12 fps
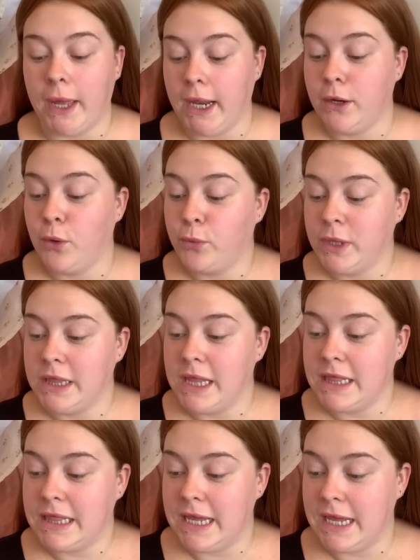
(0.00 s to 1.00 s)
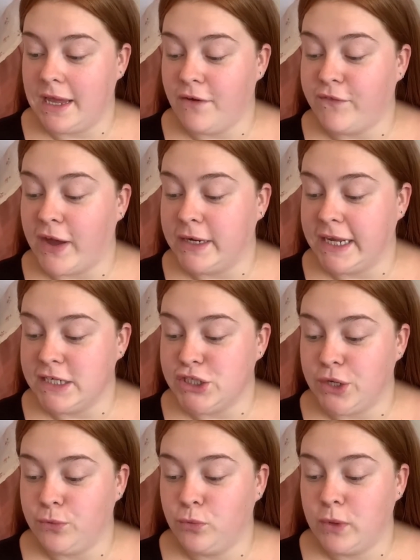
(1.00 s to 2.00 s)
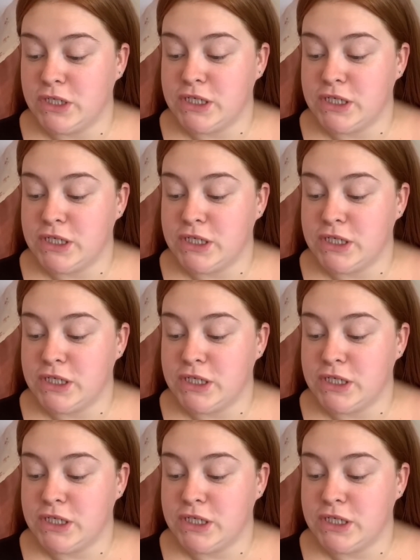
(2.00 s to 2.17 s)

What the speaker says: With the foundation, which